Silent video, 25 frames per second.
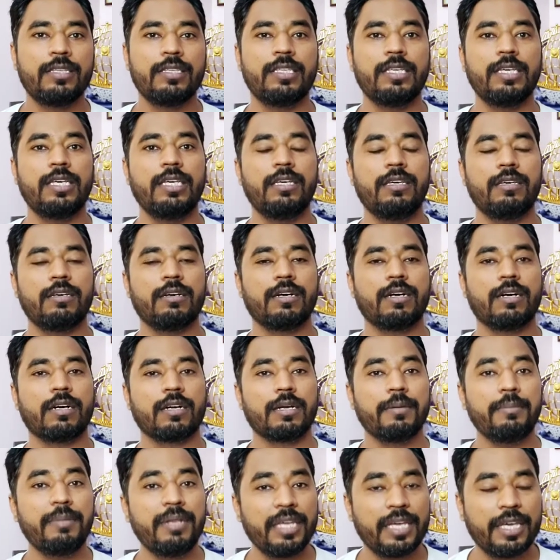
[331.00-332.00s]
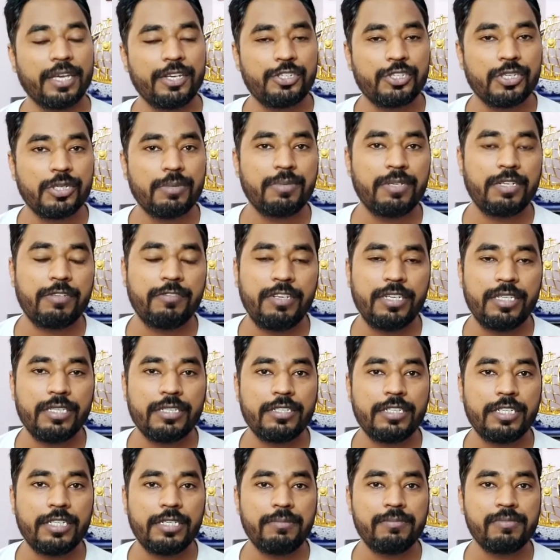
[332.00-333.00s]
the uh, communication between
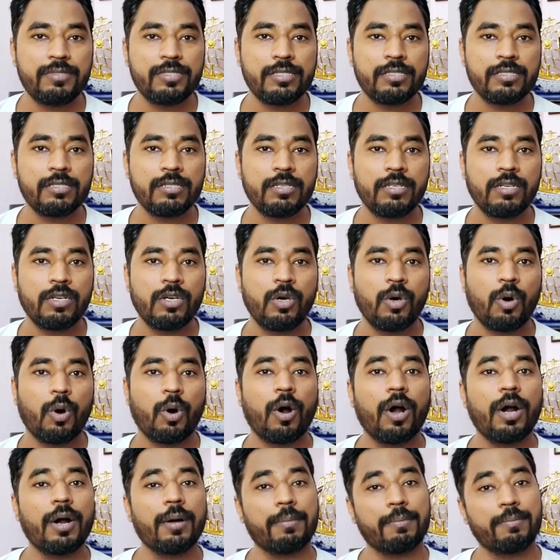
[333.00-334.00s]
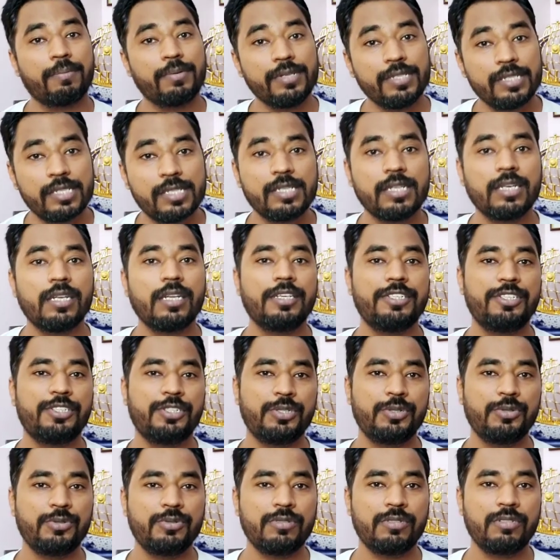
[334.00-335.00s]
the teams, or personal
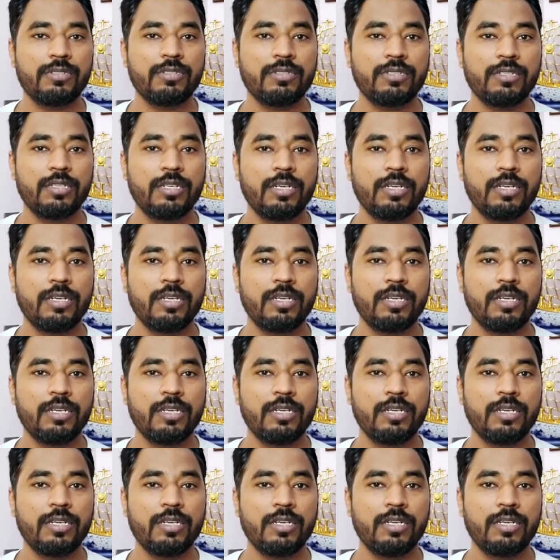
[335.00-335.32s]
issues,